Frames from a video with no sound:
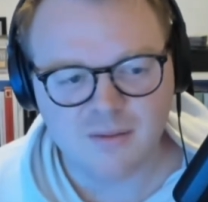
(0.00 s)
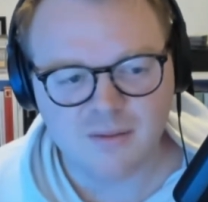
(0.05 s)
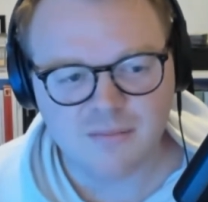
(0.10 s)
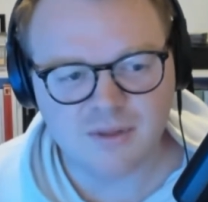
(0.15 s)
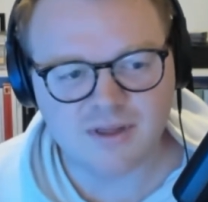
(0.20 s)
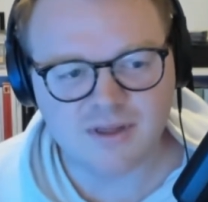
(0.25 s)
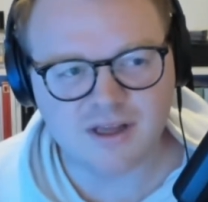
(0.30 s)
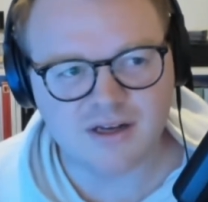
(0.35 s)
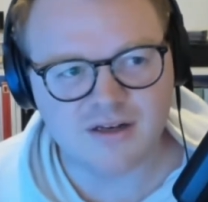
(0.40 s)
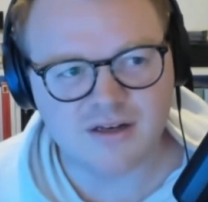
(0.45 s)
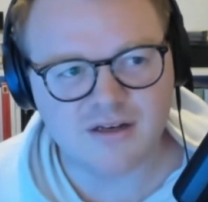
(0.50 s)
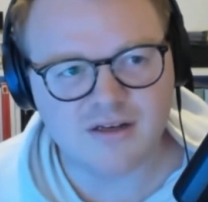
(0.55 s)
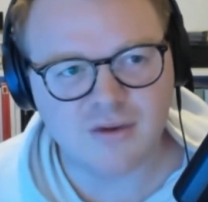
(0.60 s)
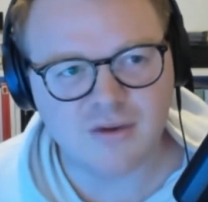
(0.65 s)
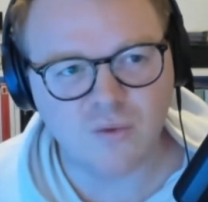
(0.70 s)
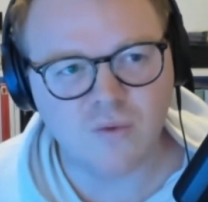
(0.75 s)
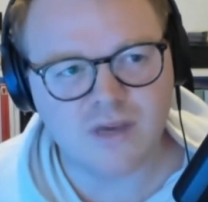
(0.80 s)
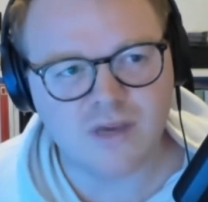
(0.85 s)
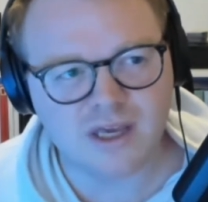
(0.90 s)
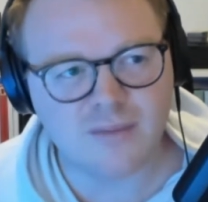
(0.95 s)
But then the
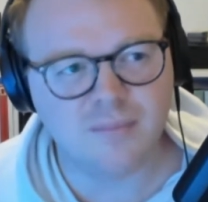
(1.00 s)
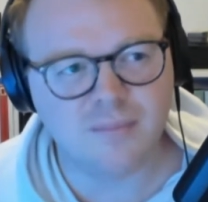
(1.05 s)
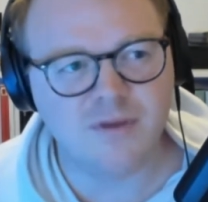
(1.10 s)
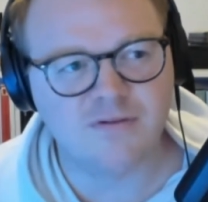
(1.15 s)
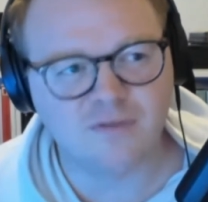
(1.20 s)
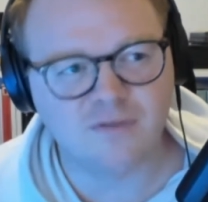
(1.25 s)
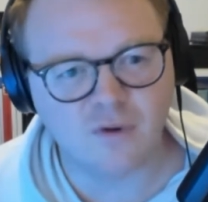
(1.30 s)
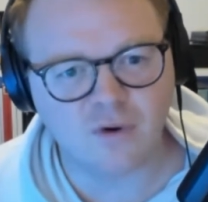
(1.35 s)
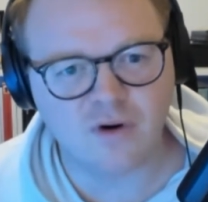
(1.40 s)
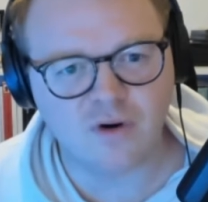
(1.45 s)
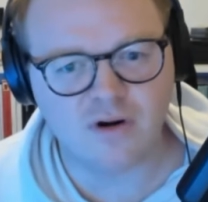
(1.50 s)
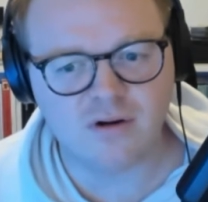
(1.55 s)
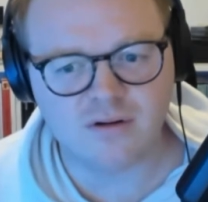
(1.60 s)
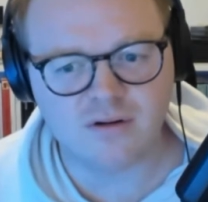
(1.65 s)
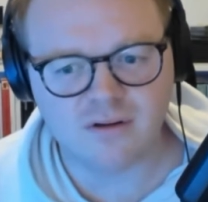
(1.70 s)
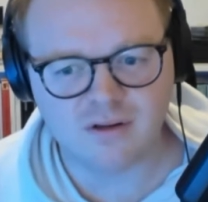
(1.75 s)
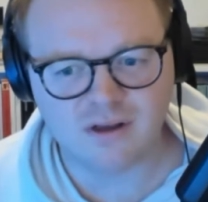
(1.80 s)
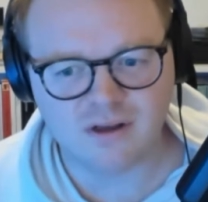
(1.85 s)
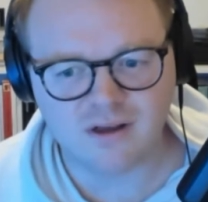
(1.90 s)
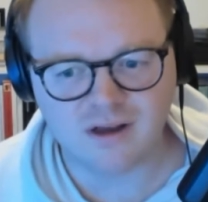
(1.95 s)
week before,
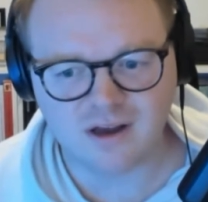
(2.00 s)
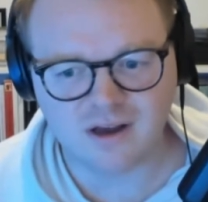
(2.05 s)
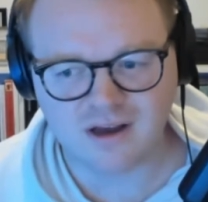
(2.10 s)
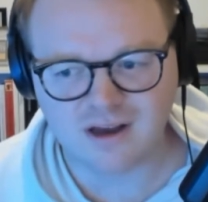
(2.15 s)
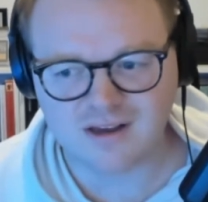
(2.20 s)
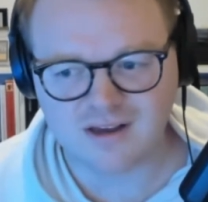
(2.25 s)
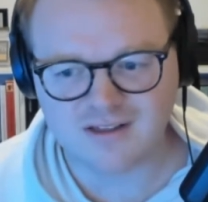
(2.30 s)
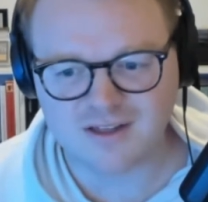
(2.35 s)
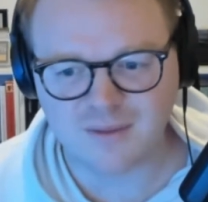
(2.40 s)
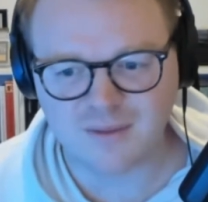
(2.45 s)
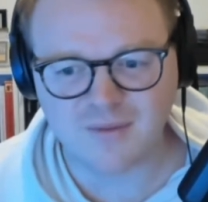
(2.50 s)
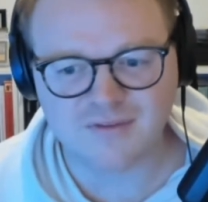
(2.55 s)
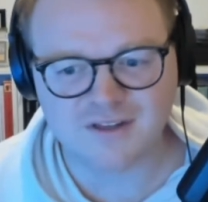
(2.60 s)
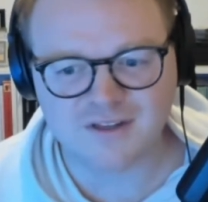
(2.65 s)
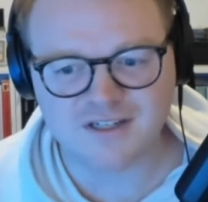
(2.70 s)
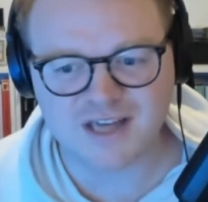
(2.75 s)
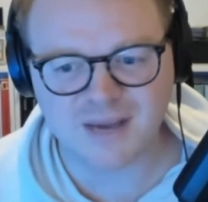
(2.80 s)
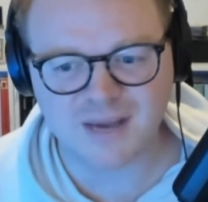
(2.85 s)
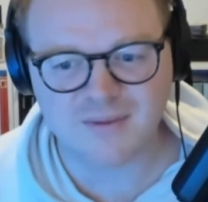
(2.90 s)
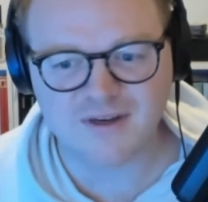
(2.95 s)
some of the
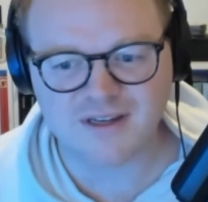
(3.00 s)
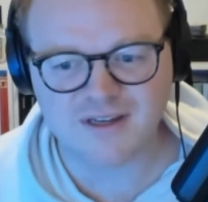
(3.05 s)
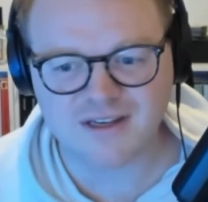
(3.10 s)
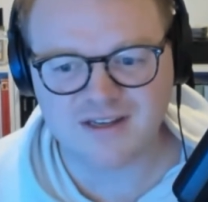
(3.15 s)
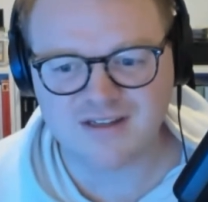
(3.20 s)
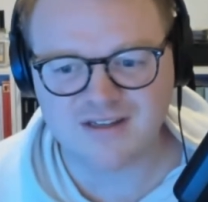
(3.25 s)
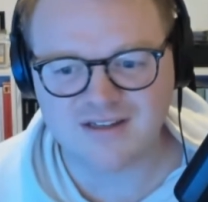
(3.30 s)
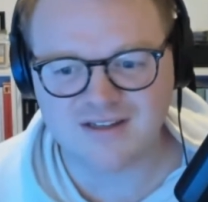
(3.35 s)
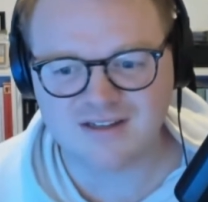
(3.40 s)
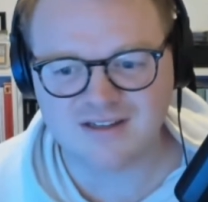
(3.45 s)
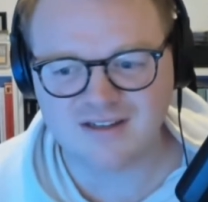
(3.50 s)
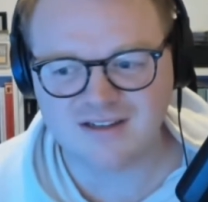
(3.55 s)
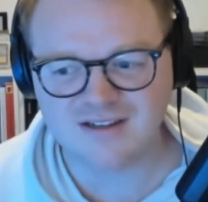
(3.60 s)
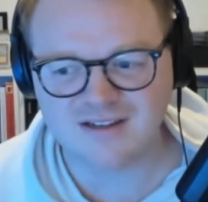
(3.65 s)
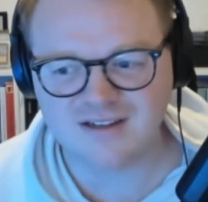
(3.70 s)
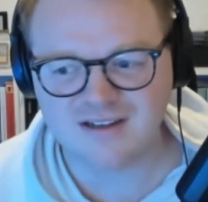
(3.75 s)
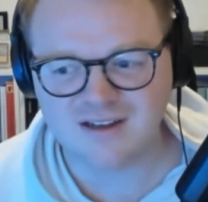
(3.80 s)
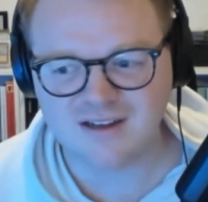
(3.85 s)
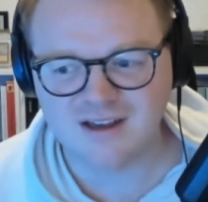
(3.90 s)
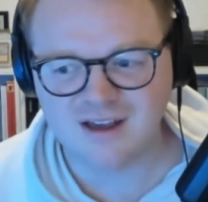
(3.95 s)
Japanese
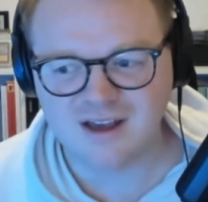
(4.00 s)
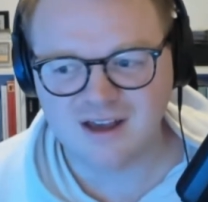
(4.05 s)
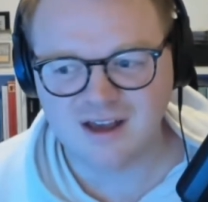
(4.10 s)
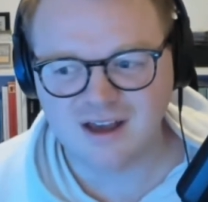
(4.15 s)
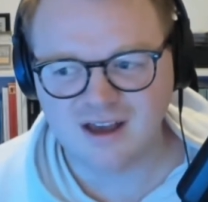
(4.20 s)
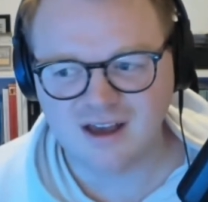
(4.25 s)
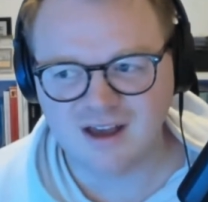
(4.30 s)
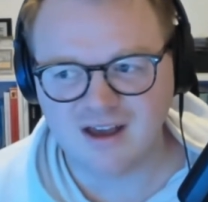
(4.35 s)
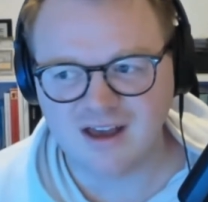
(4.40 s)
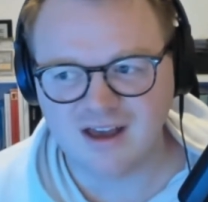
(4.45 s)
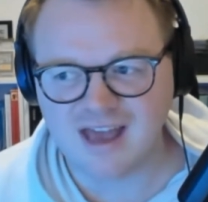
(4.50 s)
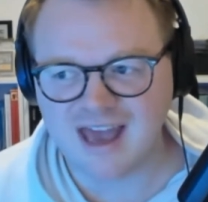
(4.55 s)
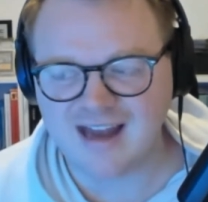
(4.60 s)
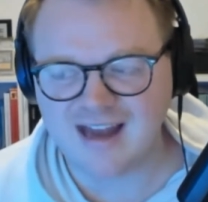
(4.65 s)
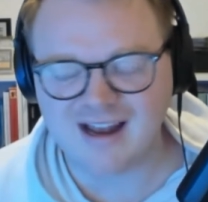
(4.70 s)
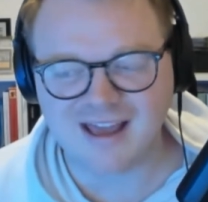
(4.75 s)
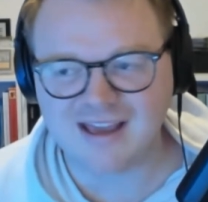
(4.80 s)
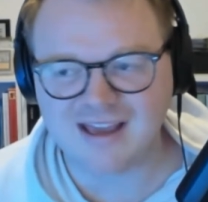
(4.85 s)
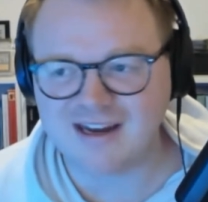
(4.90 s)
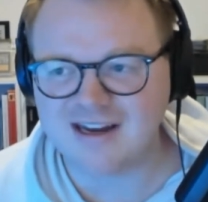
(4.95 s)
had
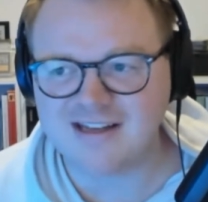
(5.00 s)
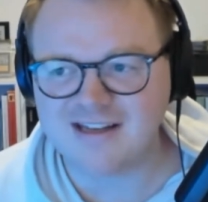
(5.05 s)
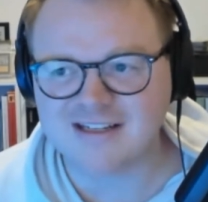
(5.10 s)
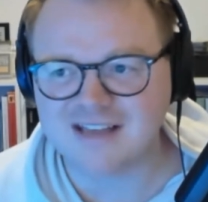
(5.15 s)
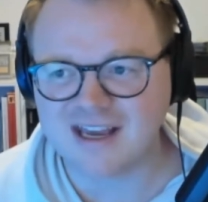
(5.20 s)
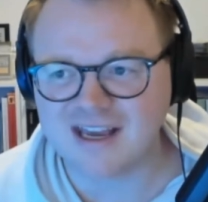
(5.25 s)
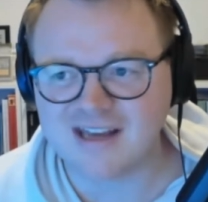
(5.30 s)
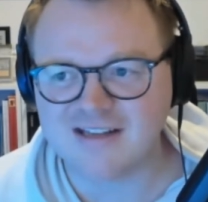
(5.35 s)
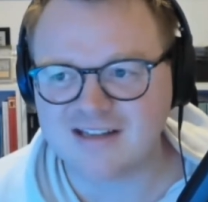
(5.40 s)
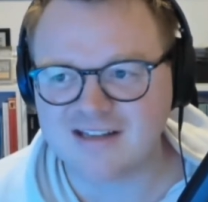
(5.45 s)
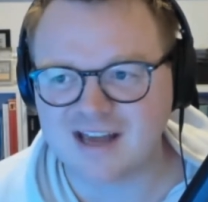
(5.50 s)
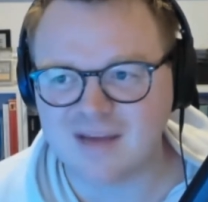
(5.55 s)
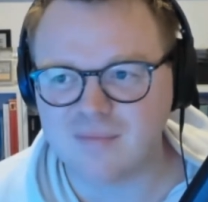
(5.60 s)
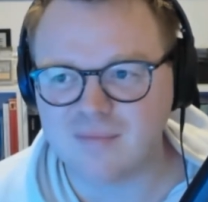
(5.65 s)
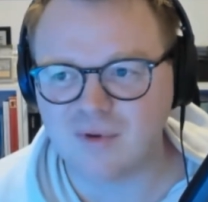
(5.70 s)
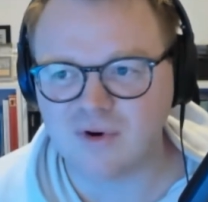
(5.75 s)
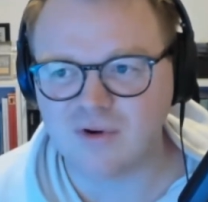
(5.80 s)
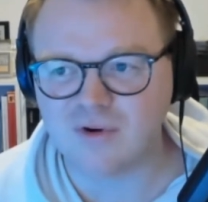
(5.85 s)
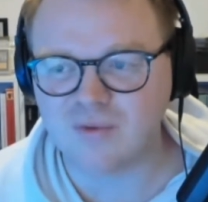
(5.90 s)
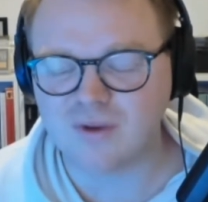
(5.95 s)
like an insane
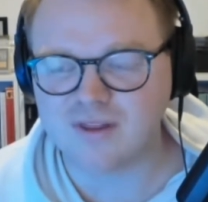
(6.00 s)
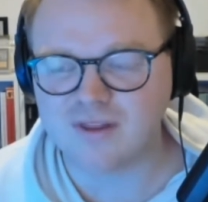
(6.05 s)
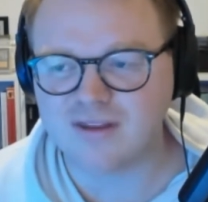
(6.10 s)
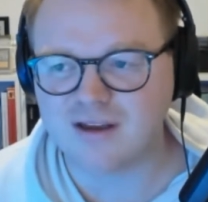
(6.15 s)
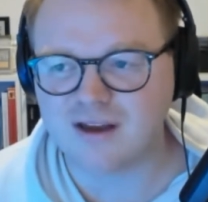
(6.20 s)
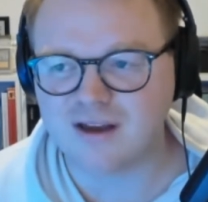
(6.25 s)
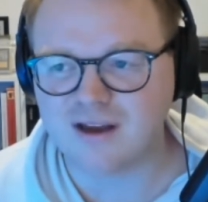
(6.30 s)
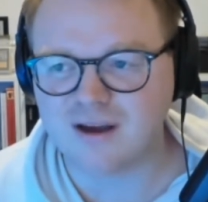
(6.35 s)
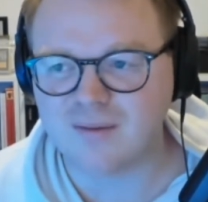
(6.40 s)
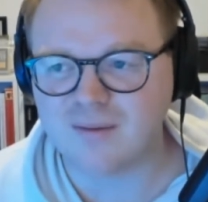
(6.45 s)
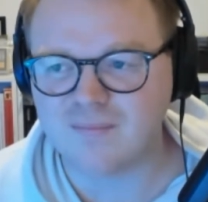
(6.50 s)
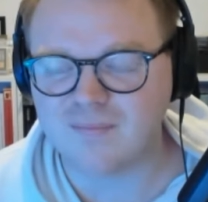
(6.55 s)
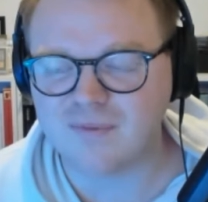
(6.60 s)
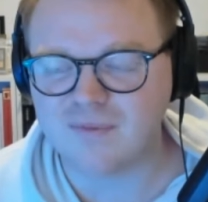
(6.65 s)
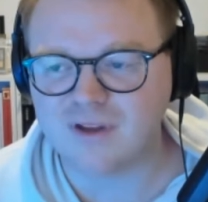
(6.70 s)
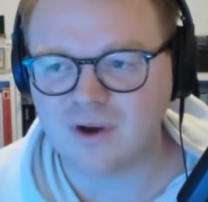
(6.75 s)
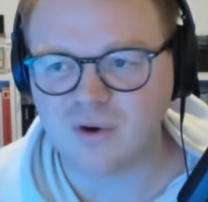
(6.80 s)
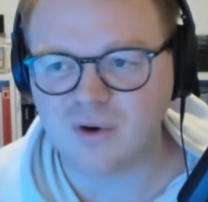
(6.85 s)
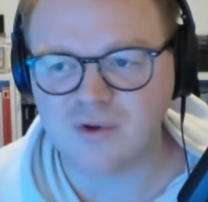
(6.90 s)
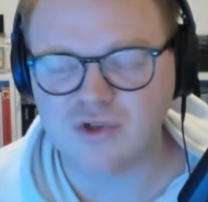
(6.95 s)
sideboard with the
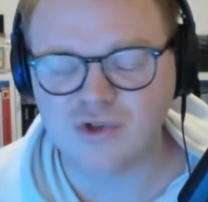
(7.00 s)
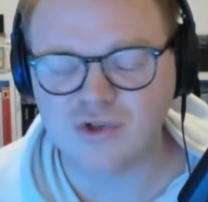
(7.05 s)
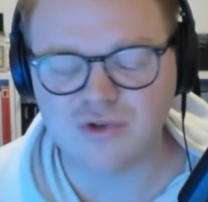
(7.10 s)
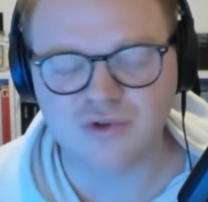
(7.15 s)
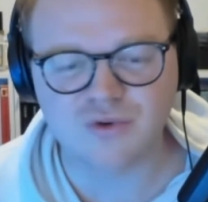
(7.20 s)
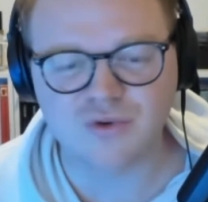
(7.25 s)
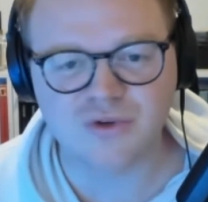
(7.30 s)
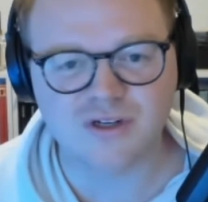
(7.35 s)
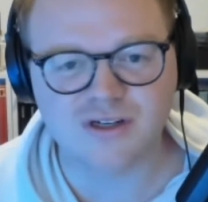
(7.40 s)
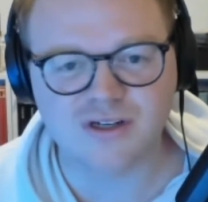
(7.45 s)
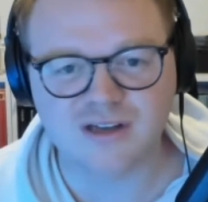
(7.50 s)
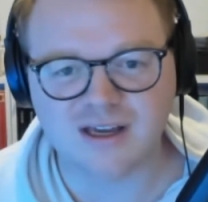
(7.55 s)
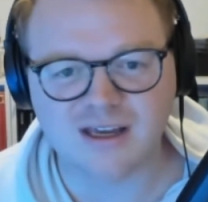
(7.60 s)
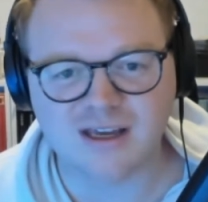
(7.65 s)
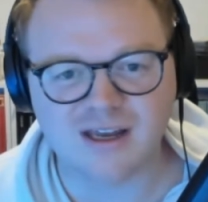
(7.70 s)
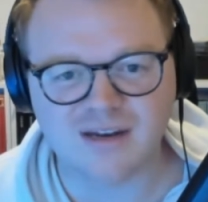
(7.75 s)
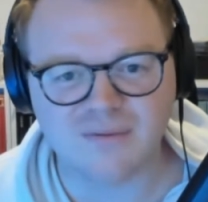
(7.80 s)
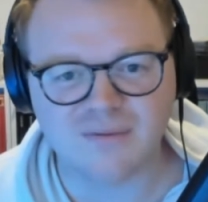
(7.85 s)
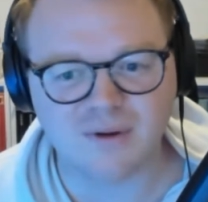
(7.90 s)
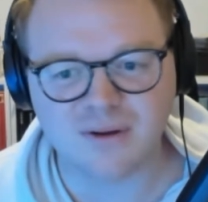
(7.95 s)
O2 Druid. I
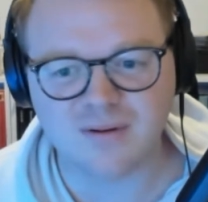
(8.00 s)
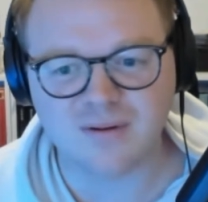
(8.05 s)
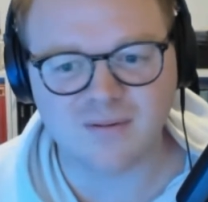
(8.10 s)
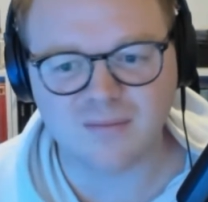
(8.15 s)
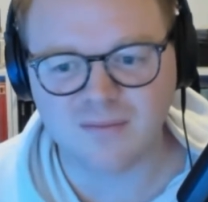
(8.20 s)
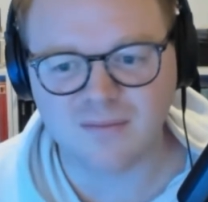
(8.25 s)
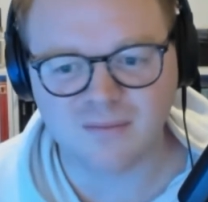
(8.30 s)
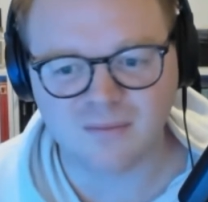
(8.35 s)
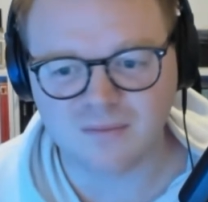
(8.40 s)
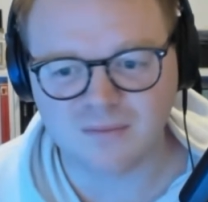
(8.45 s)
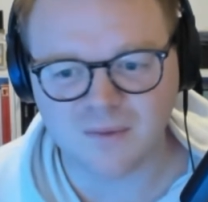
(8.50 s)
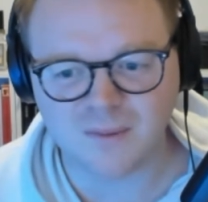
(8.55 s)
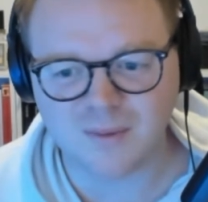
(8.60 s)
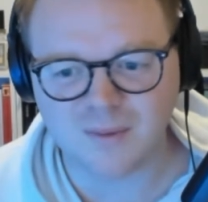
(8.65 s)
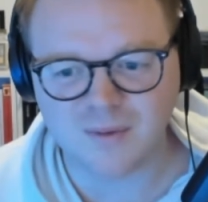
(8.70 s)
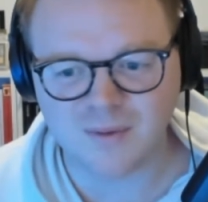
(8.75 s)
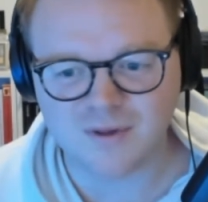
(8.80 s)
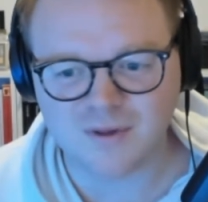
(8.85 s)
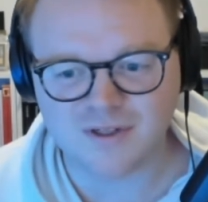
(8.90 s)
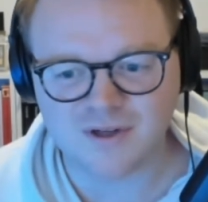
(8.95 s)
can't even
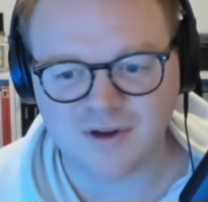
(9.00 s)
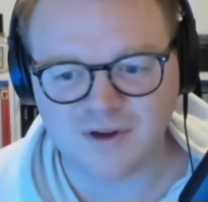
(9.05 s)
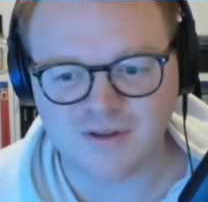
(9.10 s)
remember what it's called.